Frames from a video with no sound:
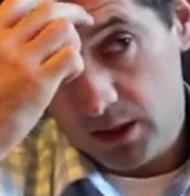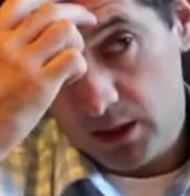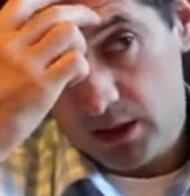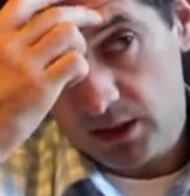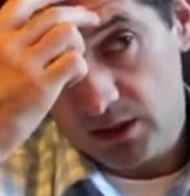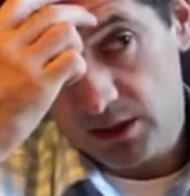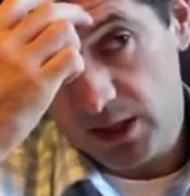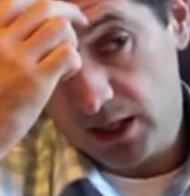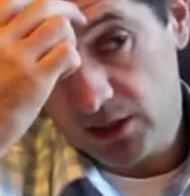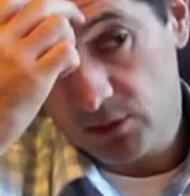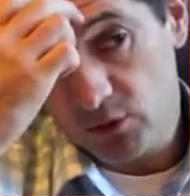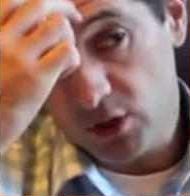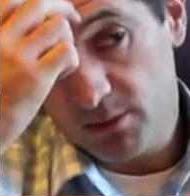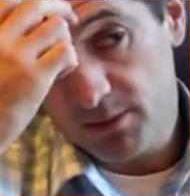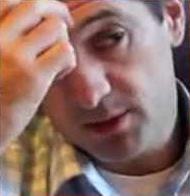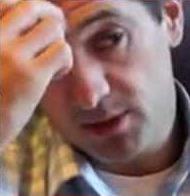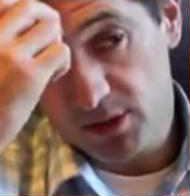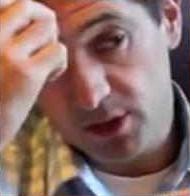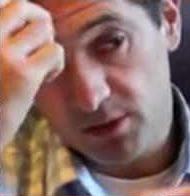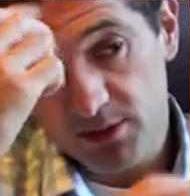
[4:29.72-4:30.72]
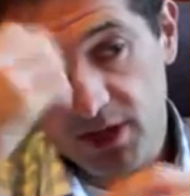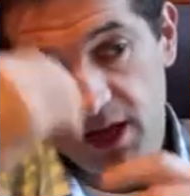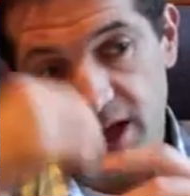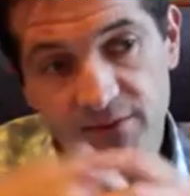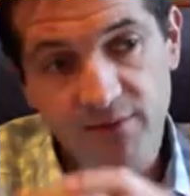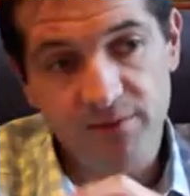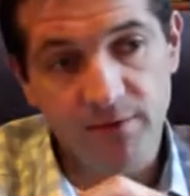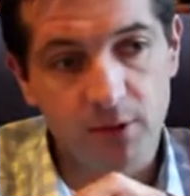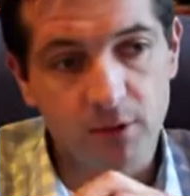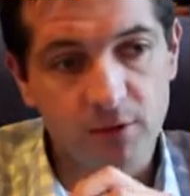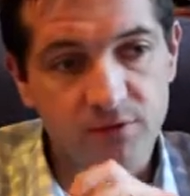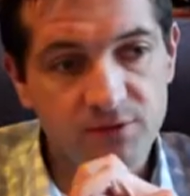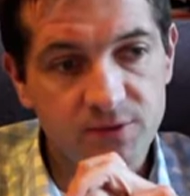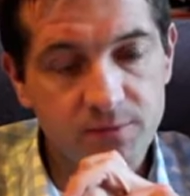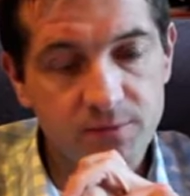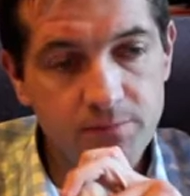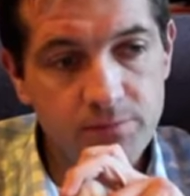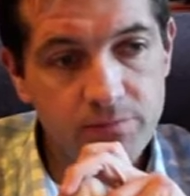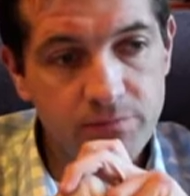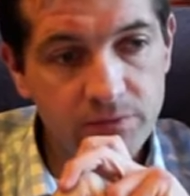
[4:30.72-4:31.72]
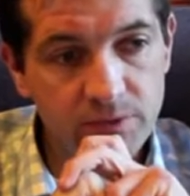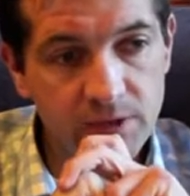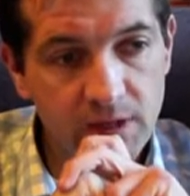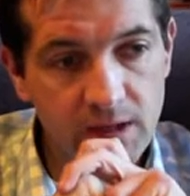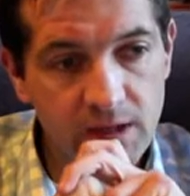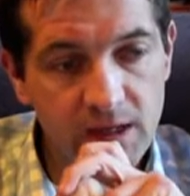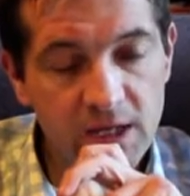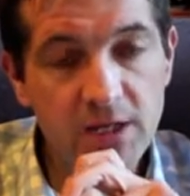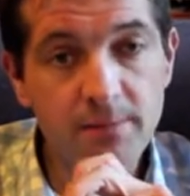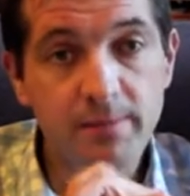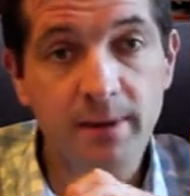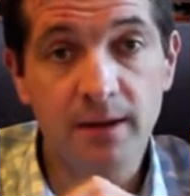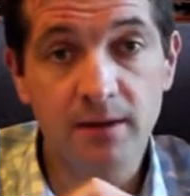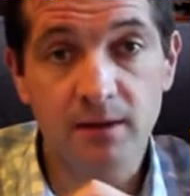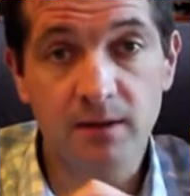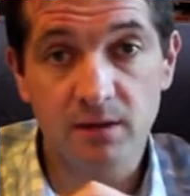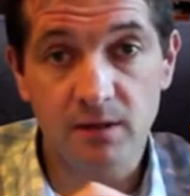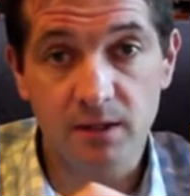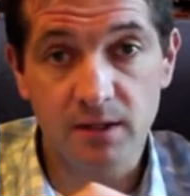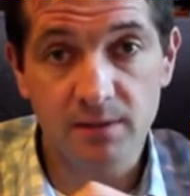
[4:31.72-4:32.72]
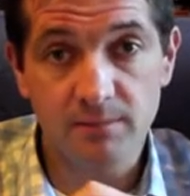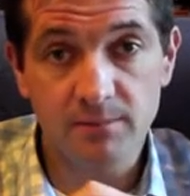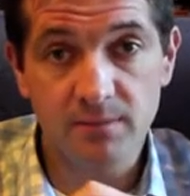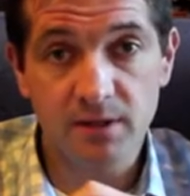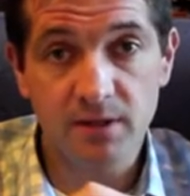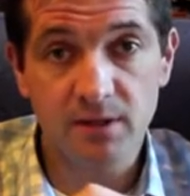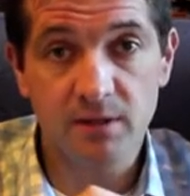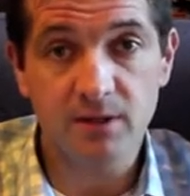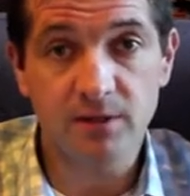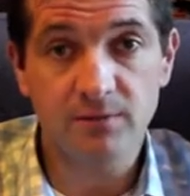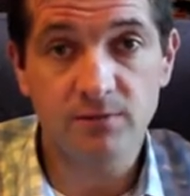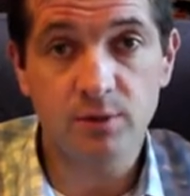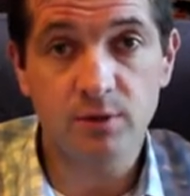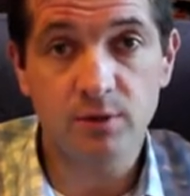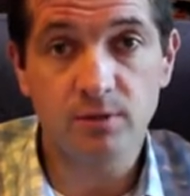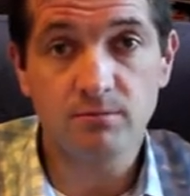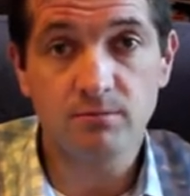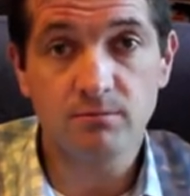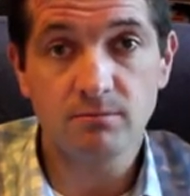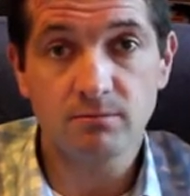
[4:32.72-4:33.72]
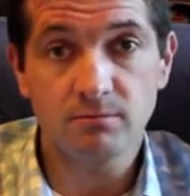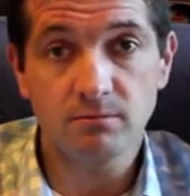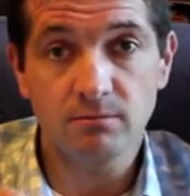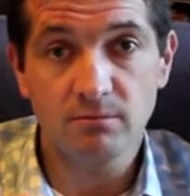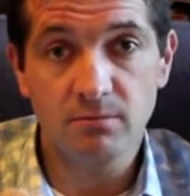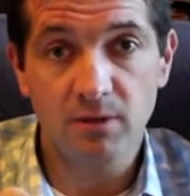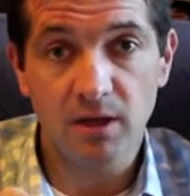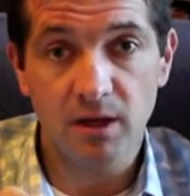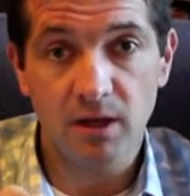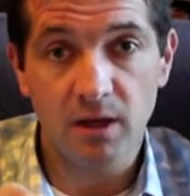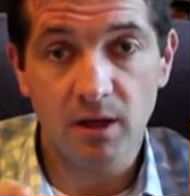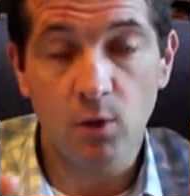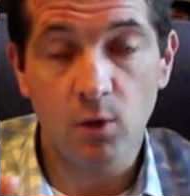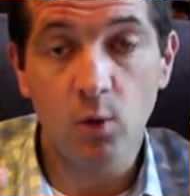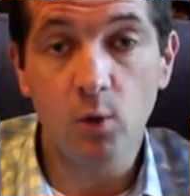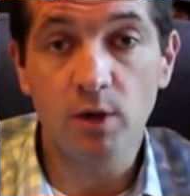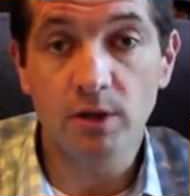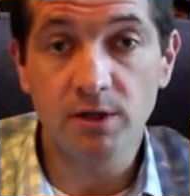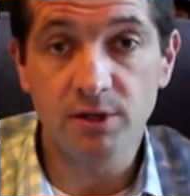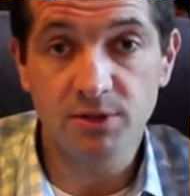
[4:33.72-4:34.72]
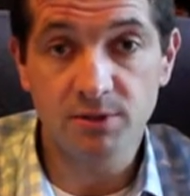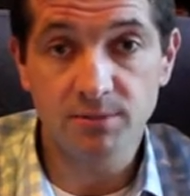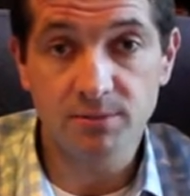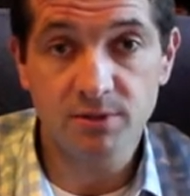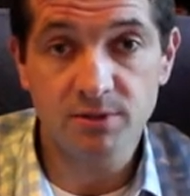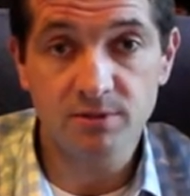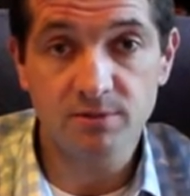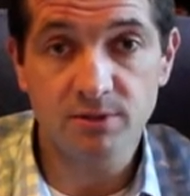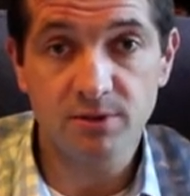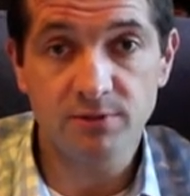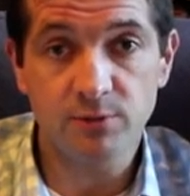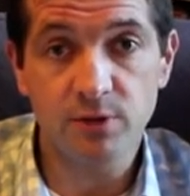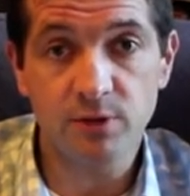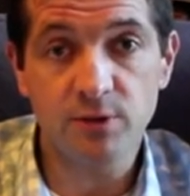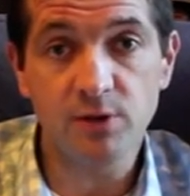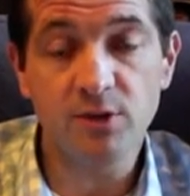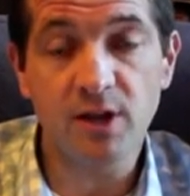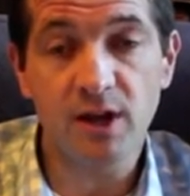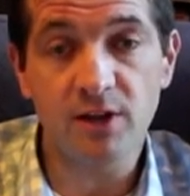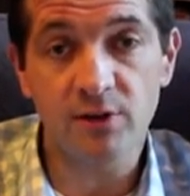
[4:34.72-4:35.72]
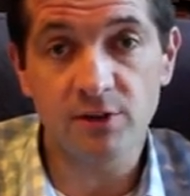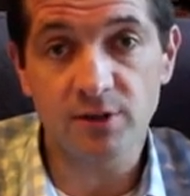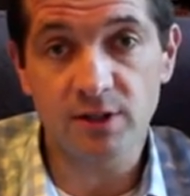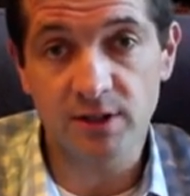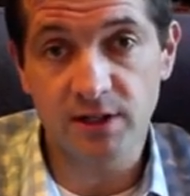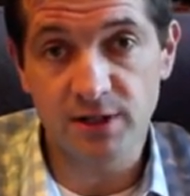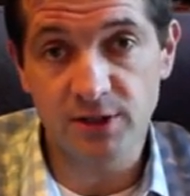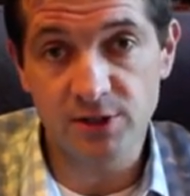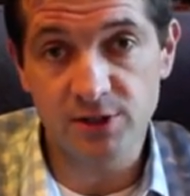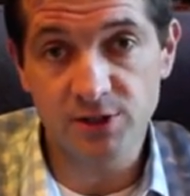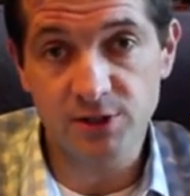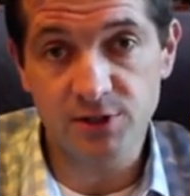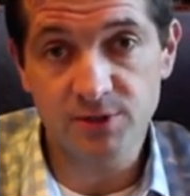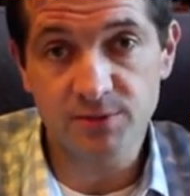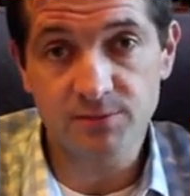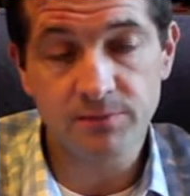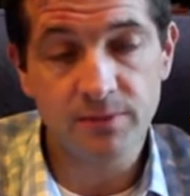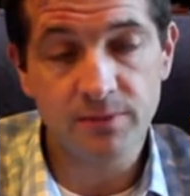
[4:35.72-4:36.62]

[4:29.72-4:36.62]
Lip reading: sex chromosomes have evolved independently in different organisms, different eukaryotic lineages,